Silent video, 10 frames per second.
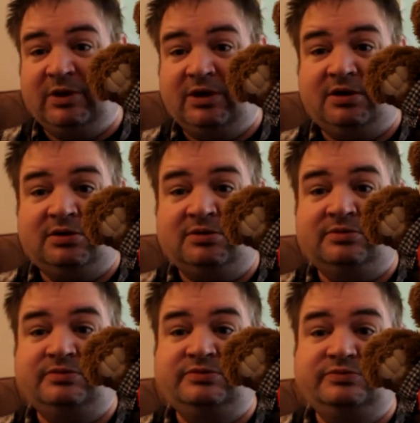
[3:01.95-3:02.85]

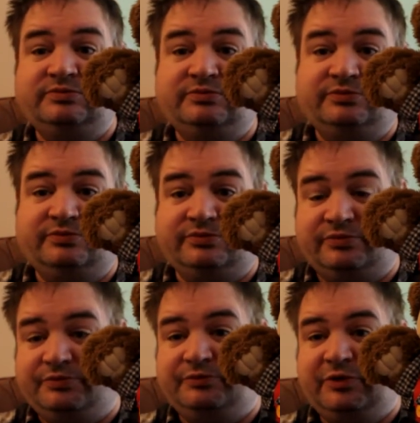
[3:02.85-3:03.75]
and
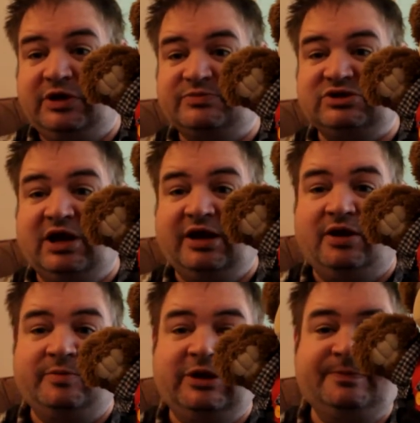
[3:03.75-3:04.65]
keeps an eye
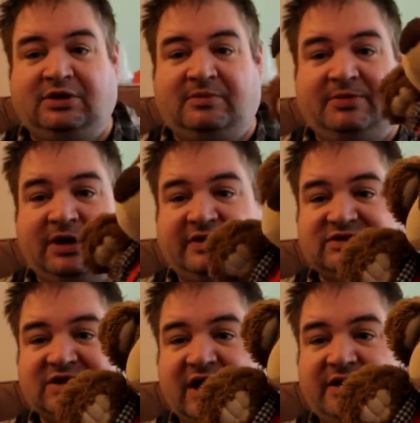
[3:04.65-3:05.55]
on me. But I
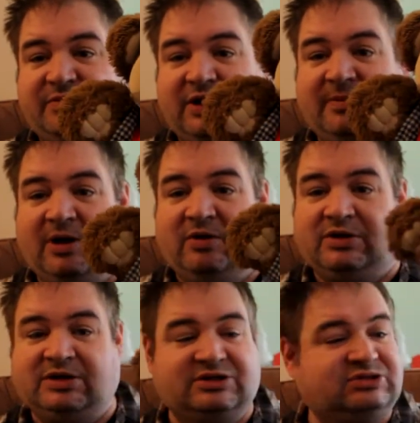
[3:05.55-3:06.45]
decided to bring him
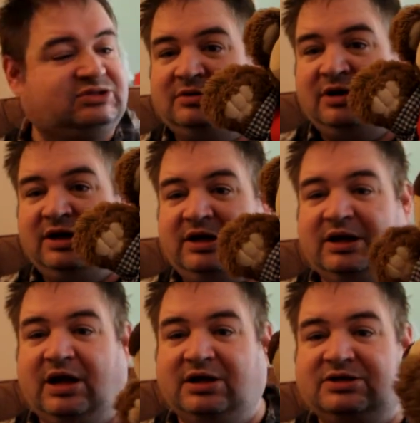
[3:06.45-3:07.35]
out because I need
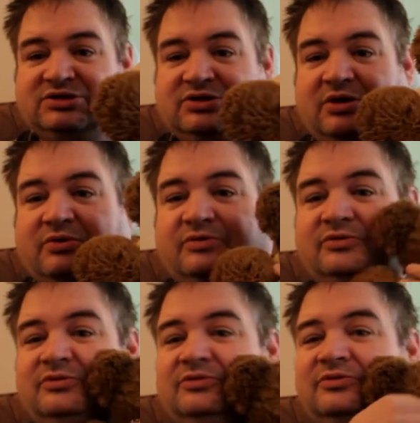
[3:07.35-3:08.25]
hugs, so
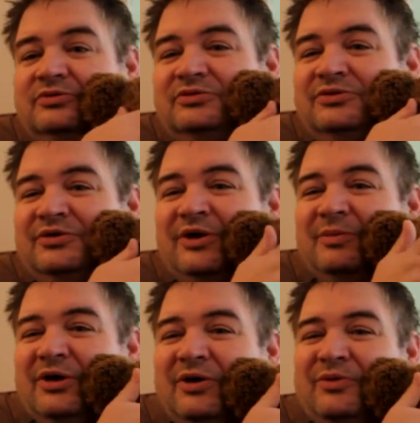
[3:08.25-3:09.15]
there
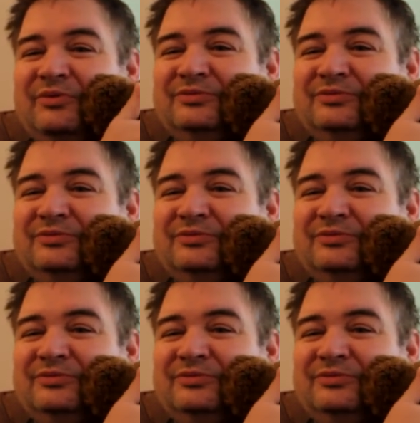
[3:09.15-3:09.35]
we go.